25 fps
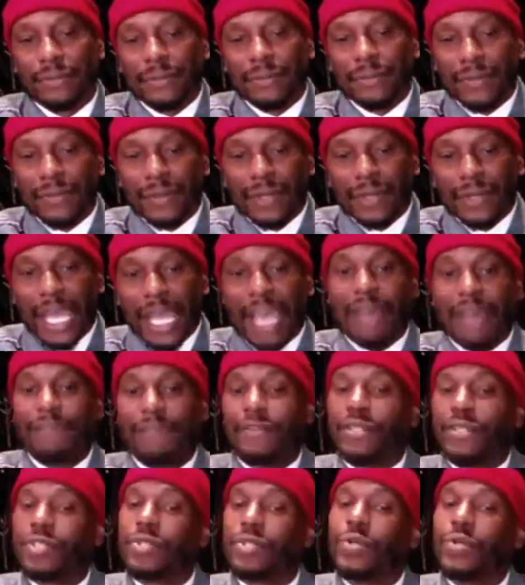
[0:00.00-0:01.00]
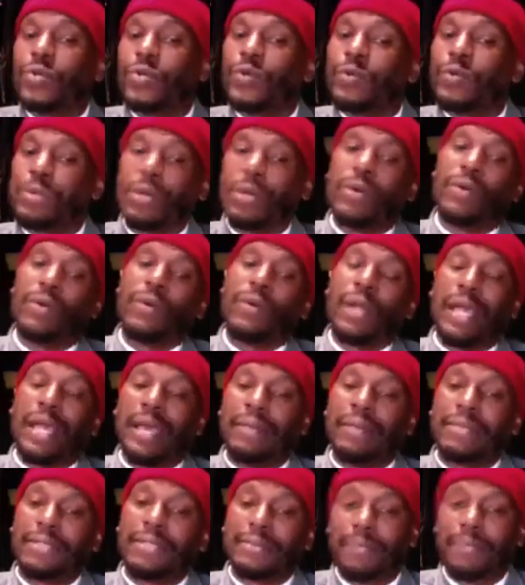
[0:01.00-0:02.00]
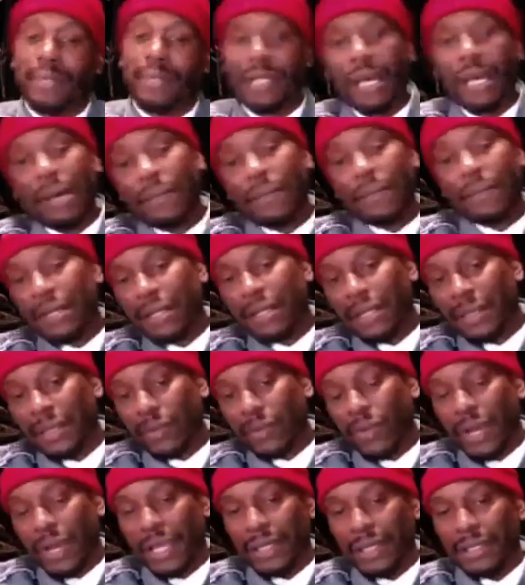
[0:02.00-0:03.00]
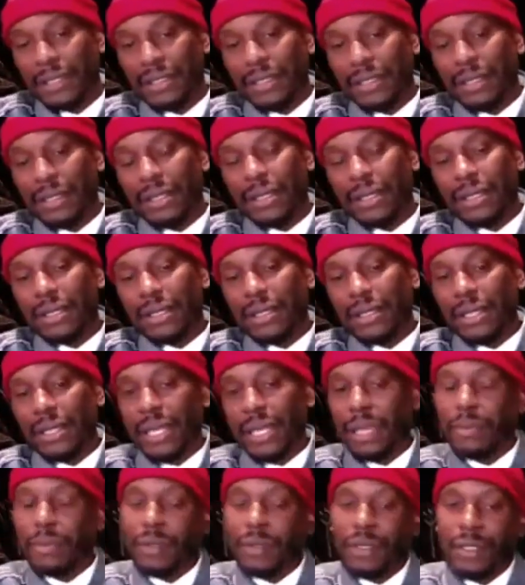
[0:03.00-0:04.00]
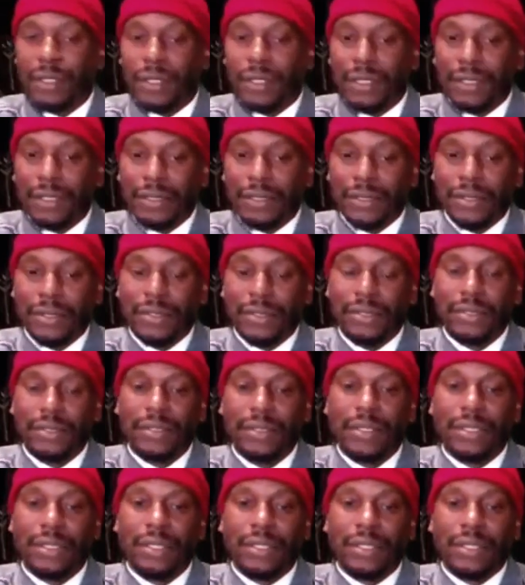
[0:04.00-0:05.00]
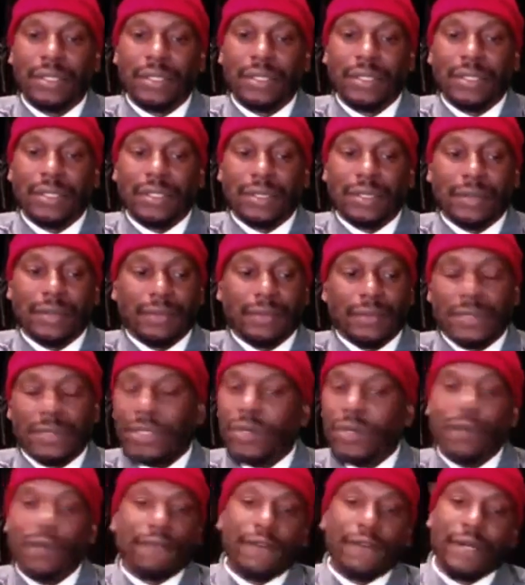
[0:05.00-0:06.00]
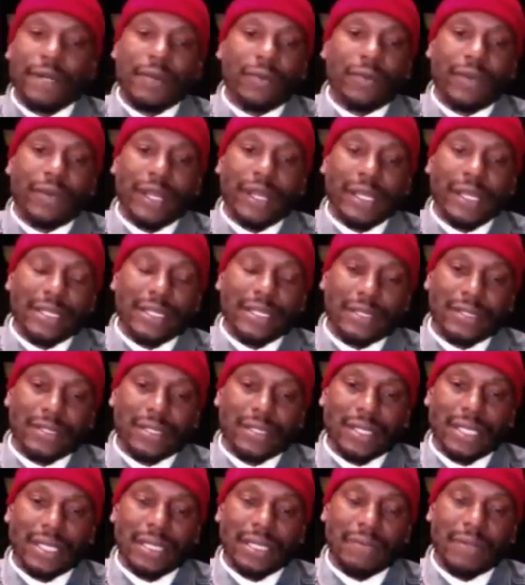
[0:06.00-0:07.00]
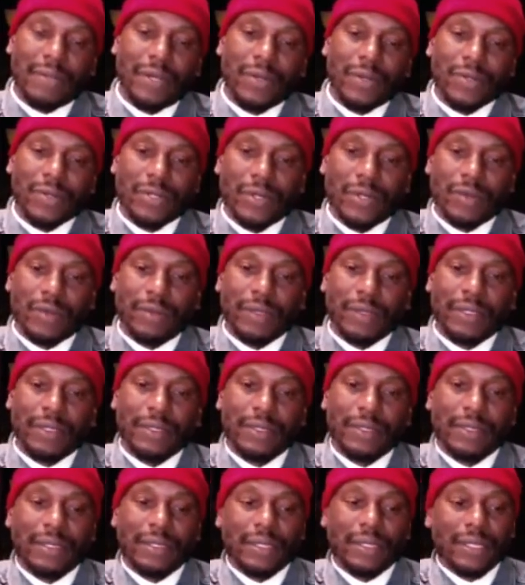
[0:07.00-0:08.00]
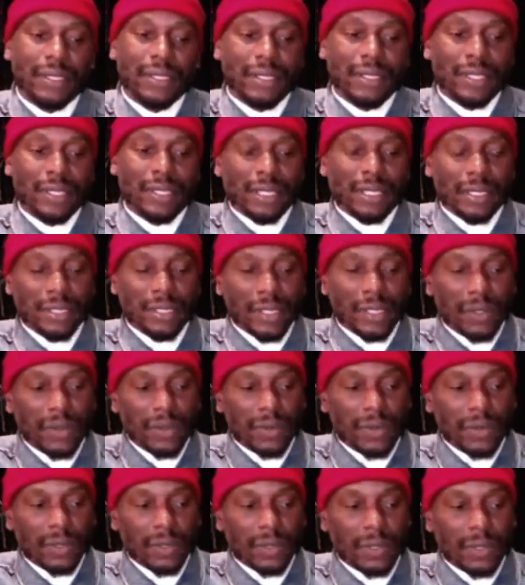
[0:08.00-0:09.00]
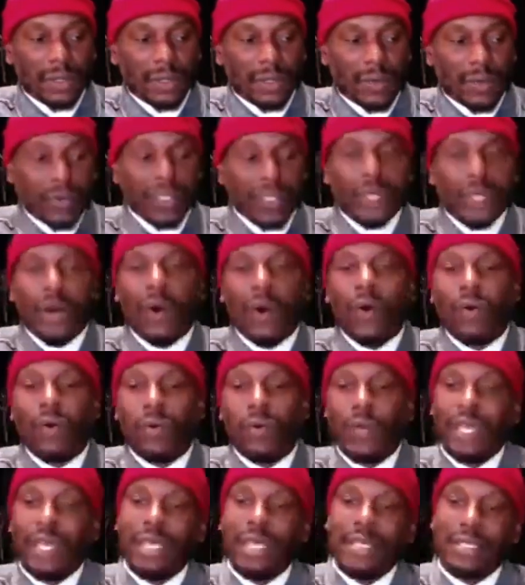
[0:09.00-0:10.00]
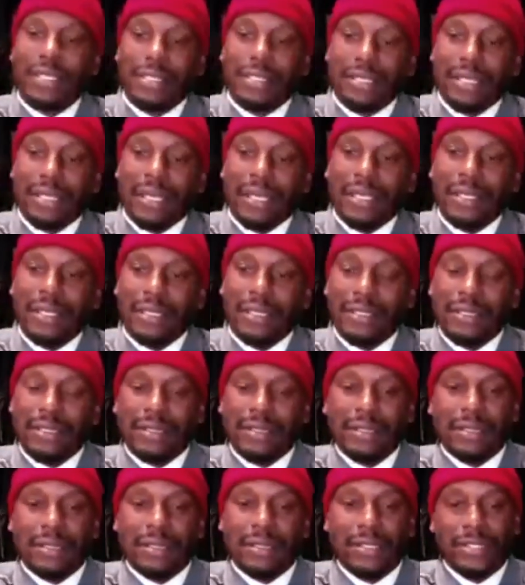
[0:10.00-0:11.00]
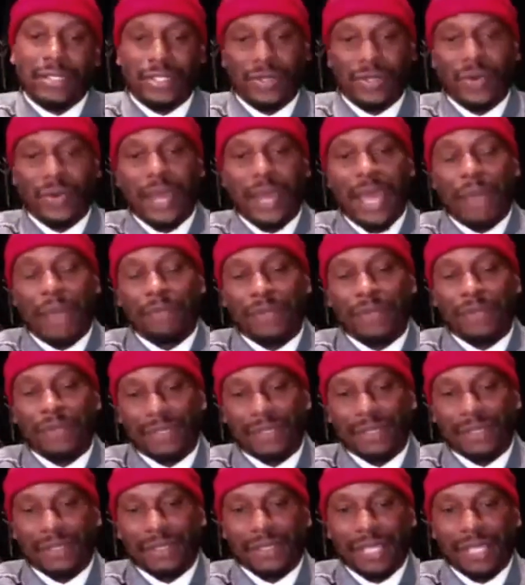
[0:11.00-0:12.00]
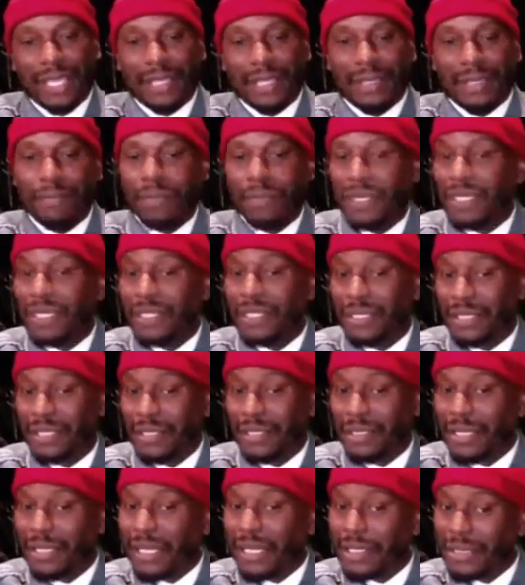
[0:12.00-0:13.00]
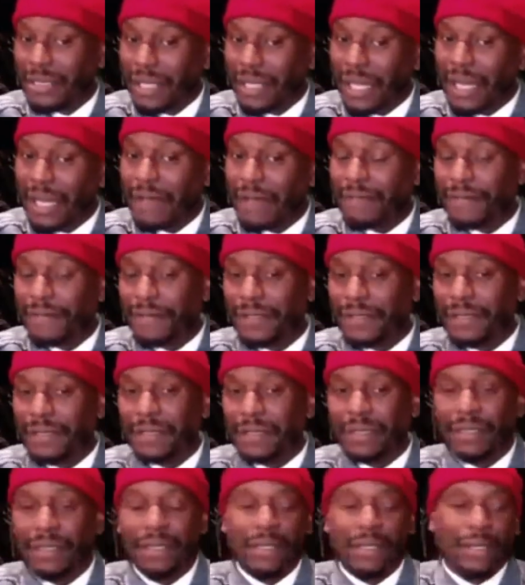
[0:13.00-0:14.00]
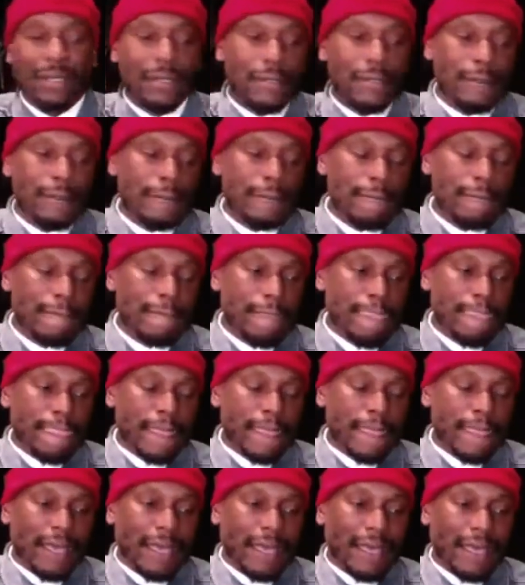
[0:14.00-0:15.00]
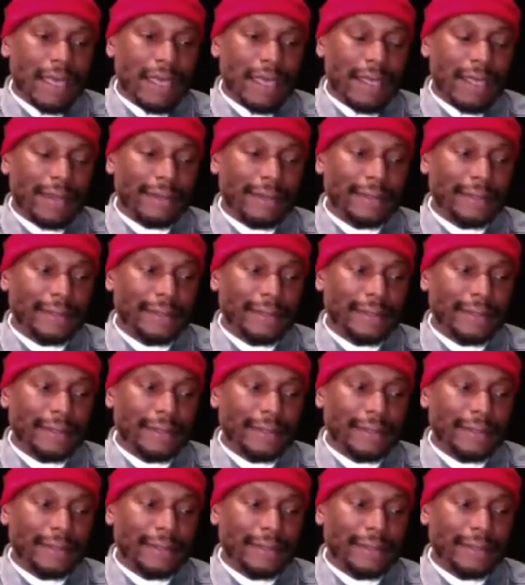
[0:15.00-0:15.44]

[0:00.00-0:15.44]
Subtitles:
After school programs in predominantly white neighborhoods, no fundraisers to keep those open. So we always get the scraps and the pieces that's left. And